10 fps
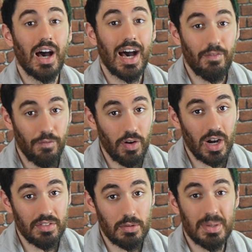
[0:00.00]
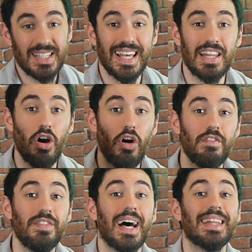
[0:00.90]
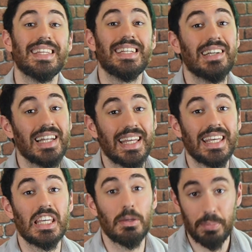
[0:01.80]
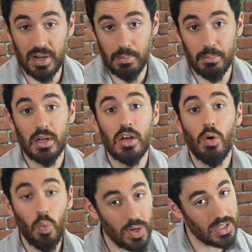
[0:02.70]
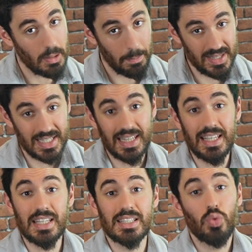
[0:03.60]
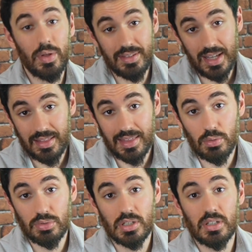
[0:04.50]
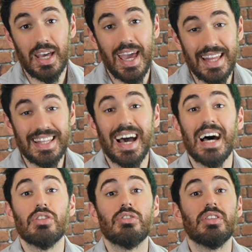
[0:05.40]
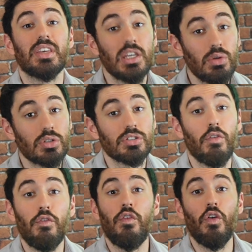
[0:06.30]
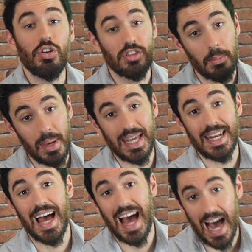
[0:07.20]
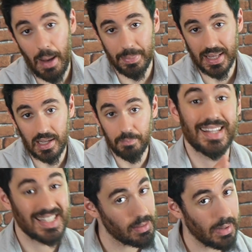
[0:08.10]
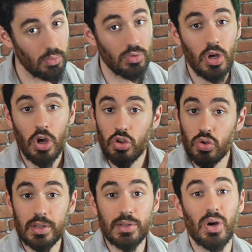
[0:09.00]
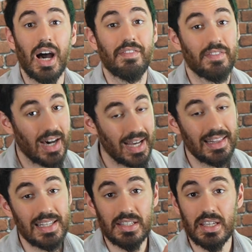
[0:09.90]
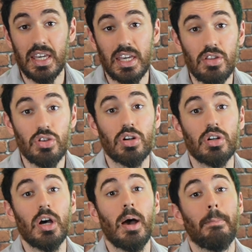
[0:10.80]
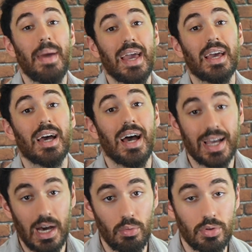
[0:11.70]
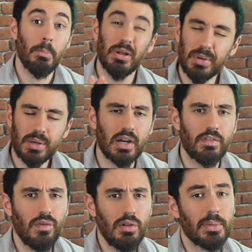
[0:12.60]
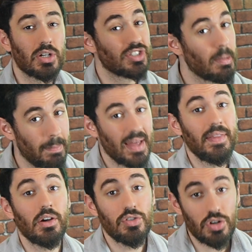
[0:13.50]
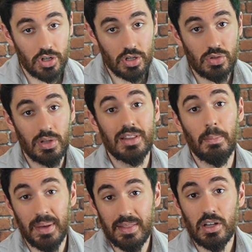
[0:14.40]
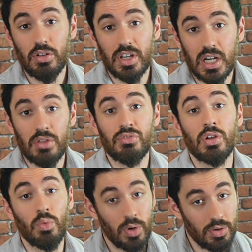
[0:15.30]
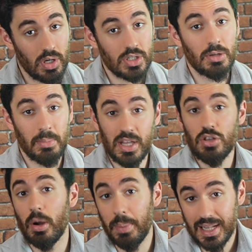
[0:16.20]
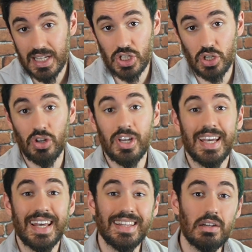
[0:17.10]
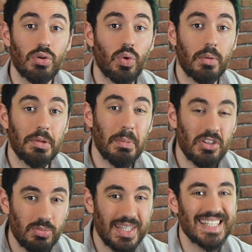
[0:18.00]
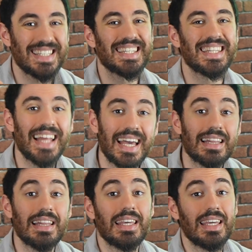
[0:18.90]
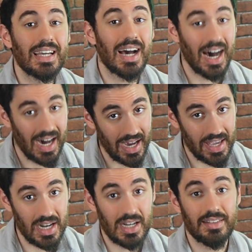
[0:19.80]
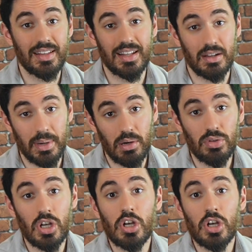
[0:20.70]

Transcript: a 400% of that yearly IPREM, which basically is 28,800 euros for the main applicant. That's the amount you'll need to have at least in your bank account. But be careful, because depending on your consulate, depending on the country where you are submitting your application, the requirement must be slightly higher than that amount.